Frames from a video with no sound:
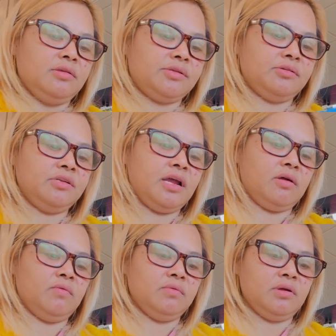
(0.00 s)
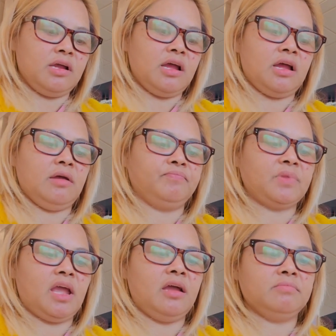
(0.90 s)
so now
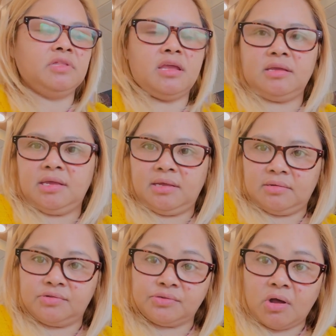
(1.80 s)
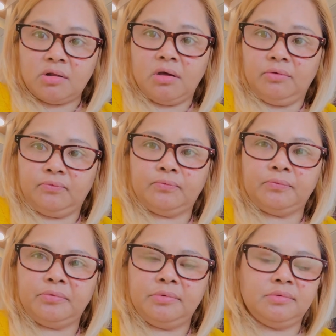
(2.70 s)
I'm taking Zoloft.
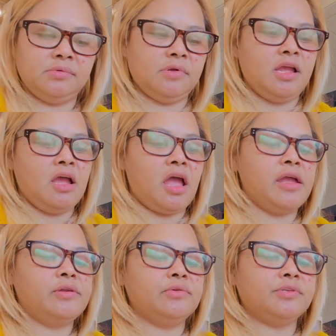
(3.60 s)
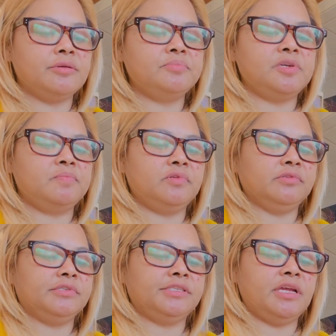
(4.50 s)
I know
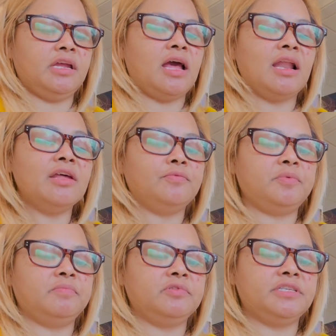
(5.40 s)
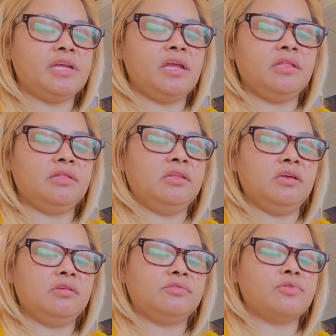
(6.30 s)
a lot of people say
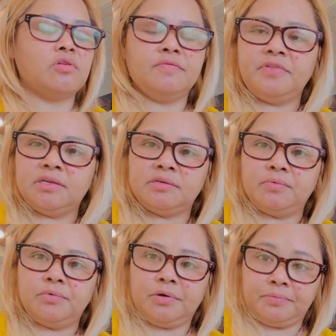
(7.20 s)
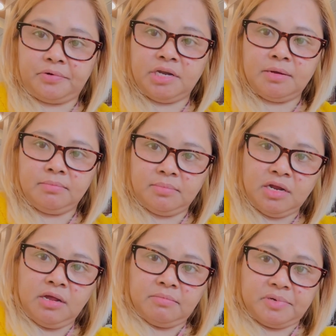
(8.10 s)
Zoloft doesn't work for them,
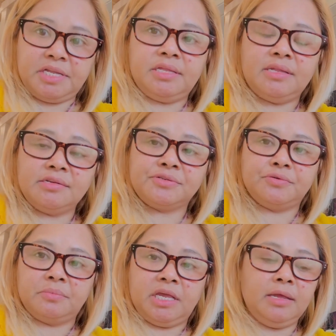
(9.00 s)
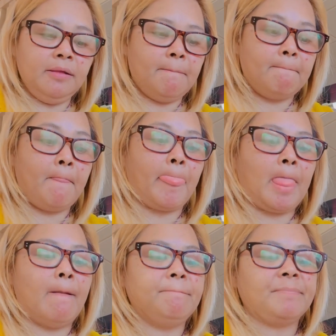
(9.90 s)
but it does to me.
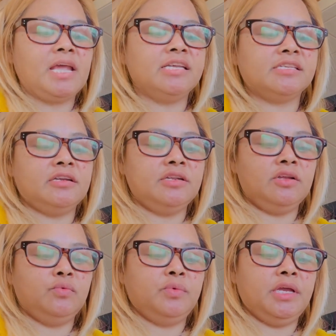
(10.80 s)
They started